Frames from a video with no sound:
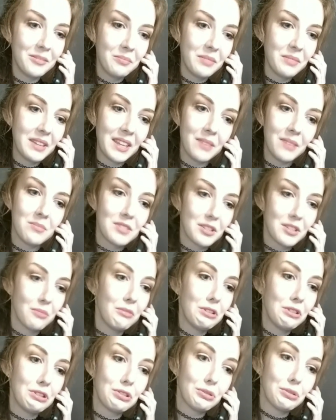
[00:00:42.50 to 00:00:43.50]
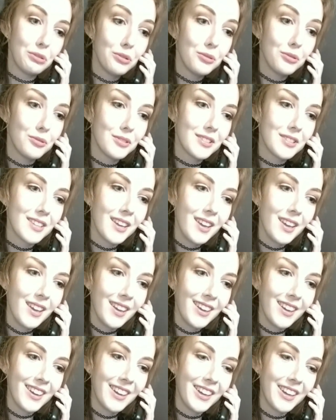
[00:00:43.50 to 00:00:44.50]
became something to lose,
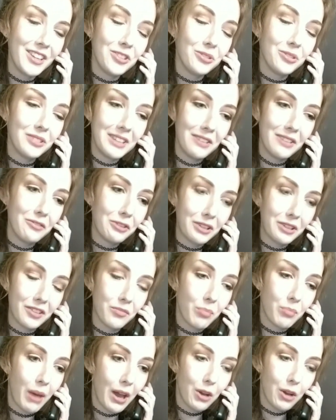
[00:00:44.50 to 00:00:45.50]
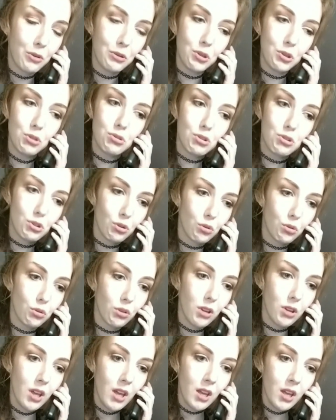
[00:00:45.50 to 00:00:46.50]
and you'll never give back what you
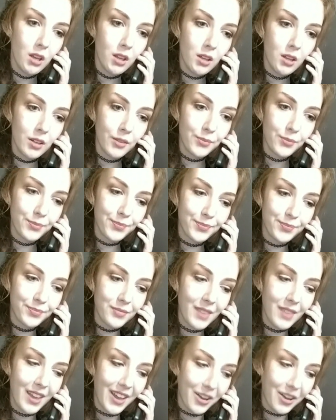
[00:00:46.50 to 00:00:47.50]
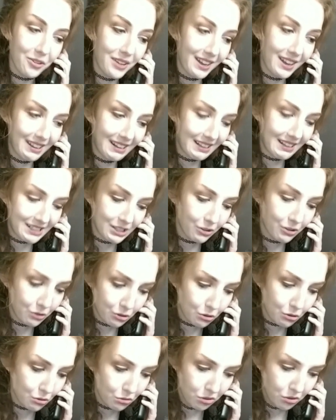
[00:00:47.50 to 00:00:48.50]
stole. How can I tell
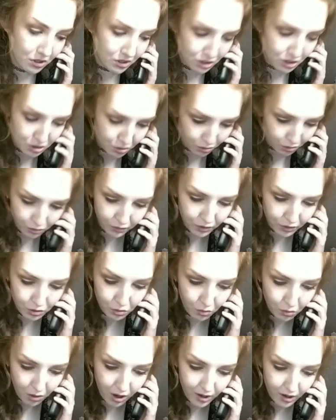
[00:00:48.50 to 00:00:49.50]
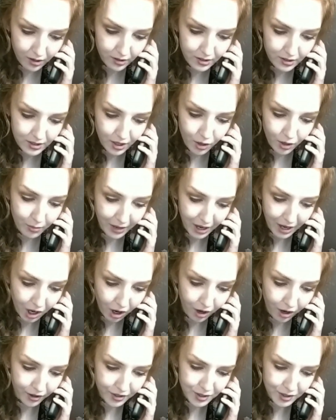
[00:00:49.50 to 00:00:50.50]
you in so few words how my
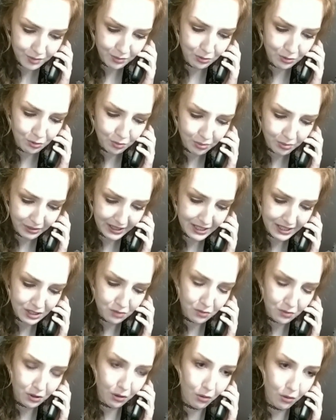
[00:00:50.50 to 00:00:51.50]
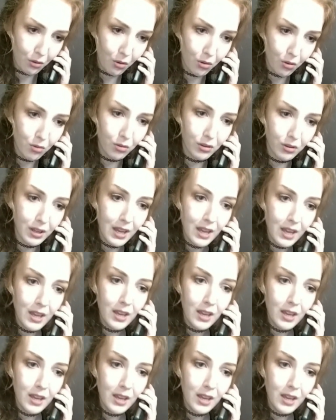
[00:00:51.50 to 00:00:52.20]
heart's been replaced with a hole?